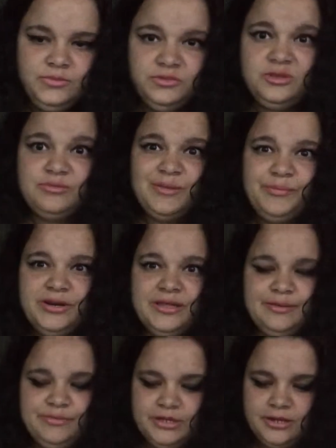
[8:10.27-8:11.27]
I'm not putting
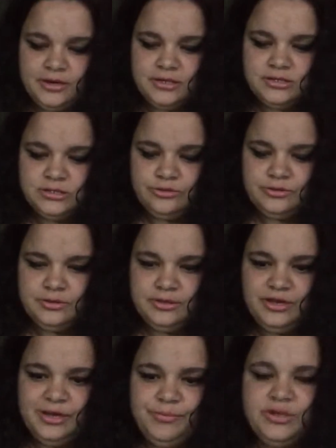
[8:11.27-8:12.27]
him in there. So
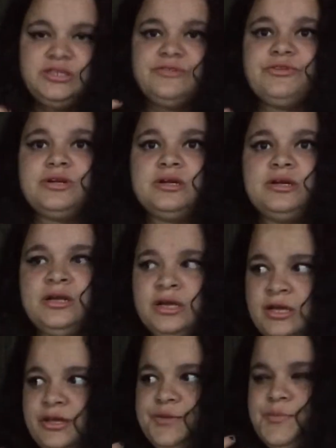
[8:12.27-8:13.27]
you can put
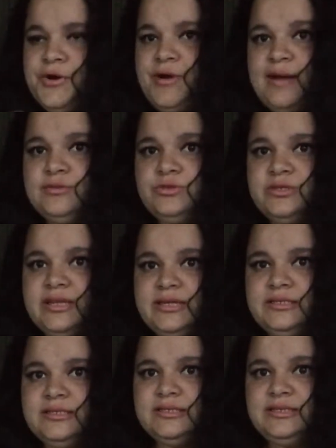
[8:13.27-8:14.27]
crabs with
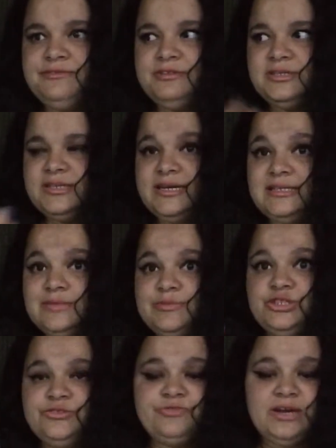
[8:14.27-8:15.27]
like different sizes,
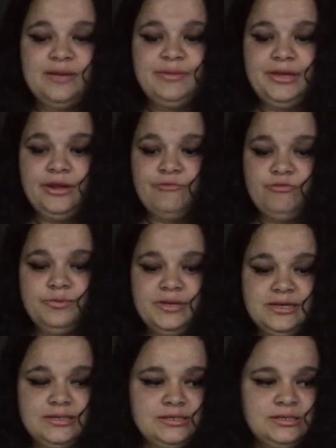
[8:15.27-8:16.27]
but you've got to be careful
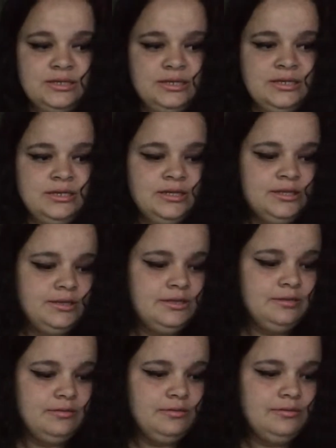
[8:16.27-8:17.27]
because
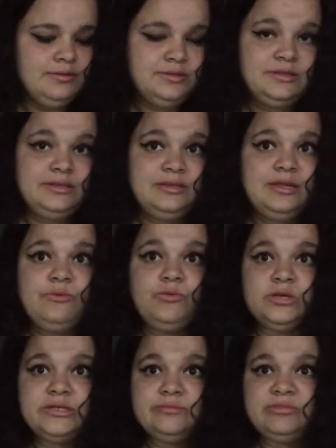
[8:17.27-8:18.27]
they
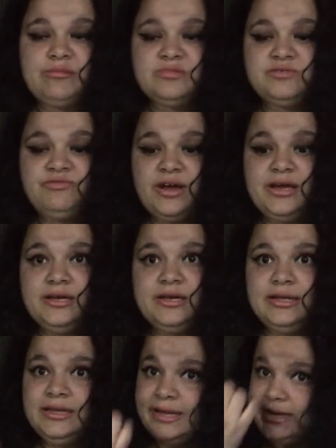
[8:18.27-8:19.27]
will sometimes fight.
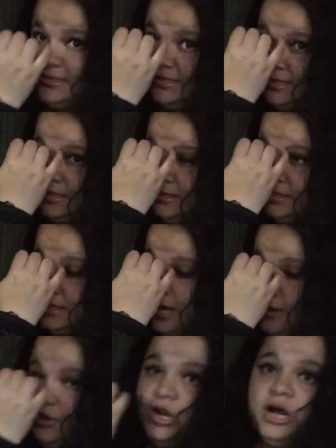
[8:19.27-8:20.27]
And like I said,
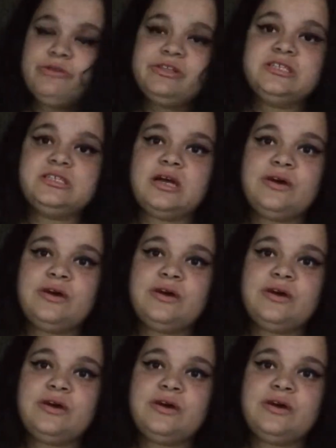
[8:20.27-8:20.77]
you know how I